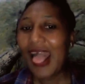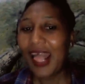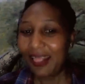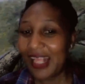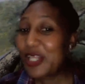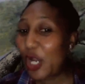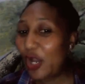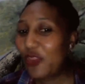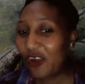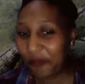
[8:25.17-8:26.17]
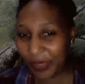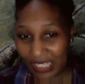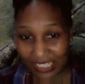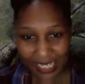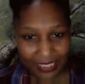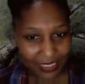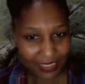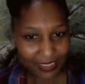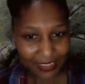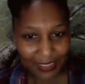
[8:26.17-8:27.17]
there's a lot of pictures,
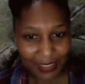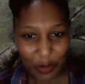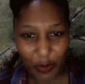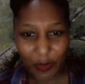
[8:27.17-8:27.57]
There's